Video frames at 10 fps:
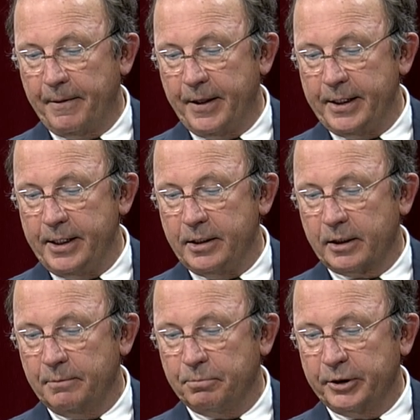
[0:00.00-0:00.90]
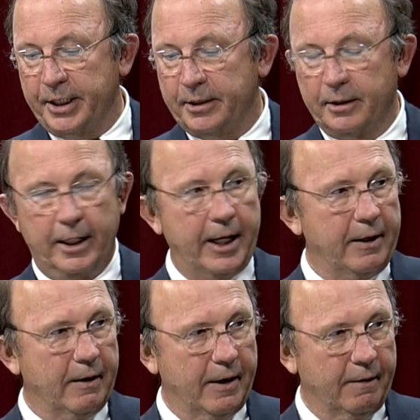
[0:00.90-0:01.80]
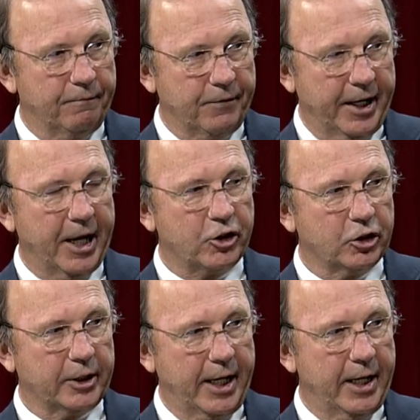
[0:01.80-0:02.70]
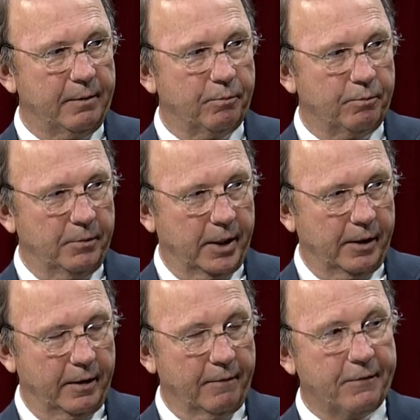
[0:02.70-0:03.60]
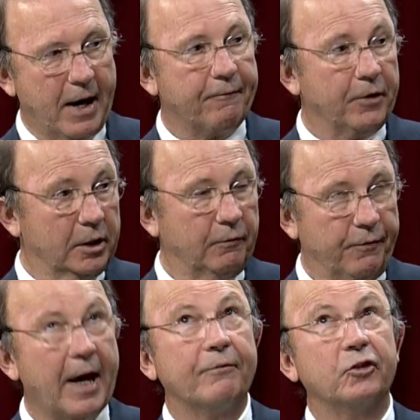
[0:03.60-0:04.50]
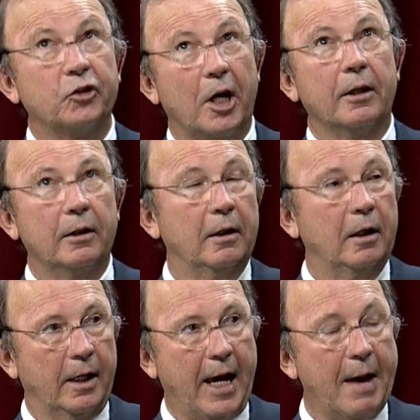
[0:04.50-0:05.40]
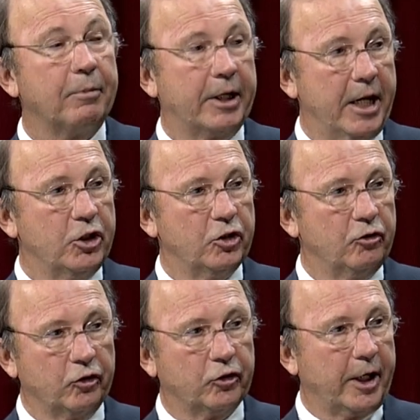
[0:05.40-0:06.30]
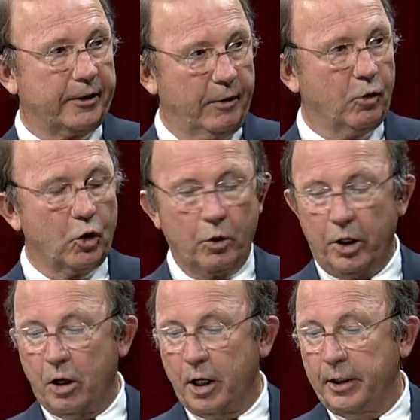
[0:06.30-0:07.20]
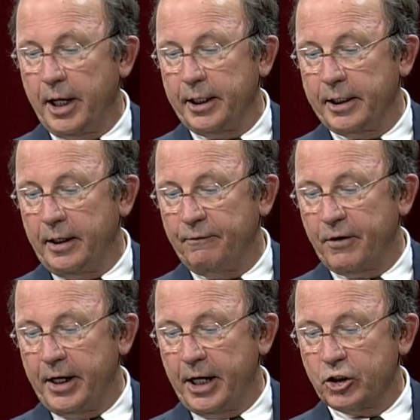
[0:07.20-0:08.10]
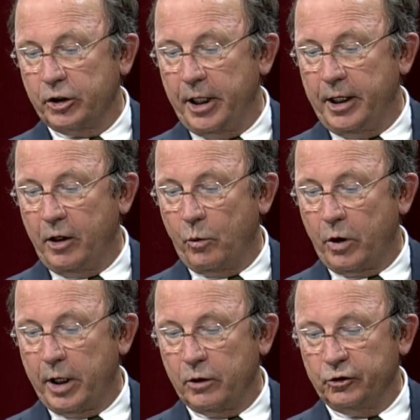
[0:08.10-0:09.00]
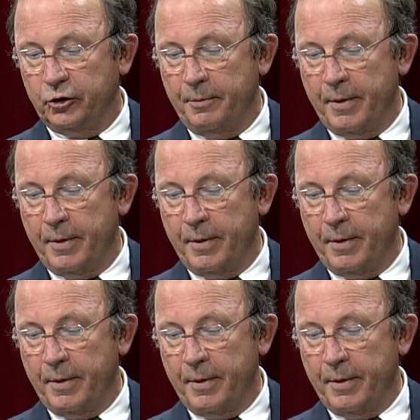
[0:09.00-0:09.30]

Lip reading: They need to complete a financial aid, the FAFSA application, just like they were going on mm-hmm. and getting financial aid anywhere else.